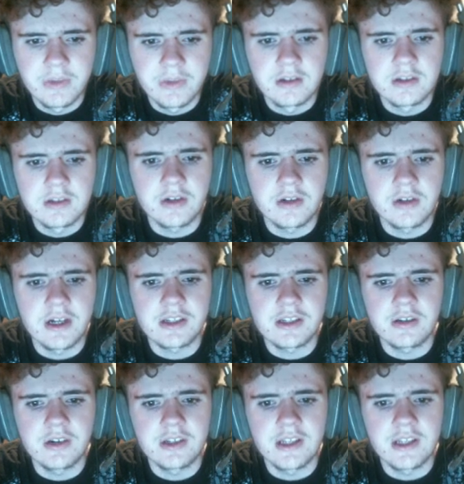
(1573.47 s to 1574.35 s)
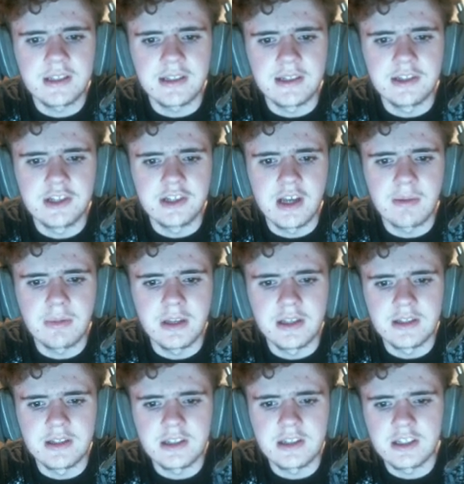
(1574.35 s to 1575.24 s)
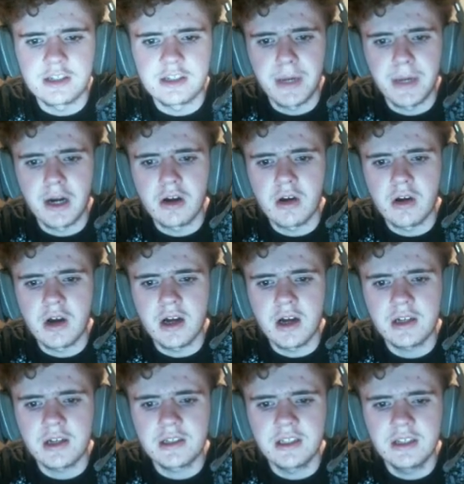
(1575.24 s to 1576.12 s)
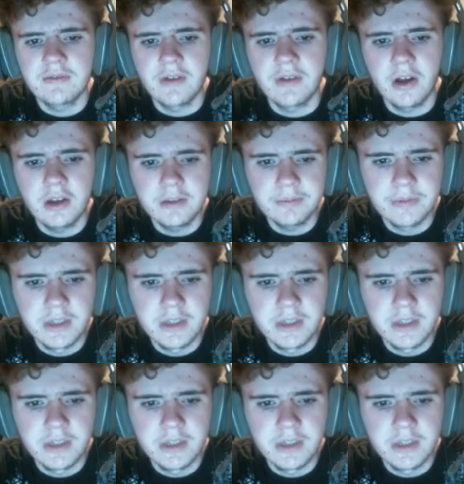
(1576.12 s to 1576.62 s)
Ceratosaurus has a Japanese Sparrowhawk default.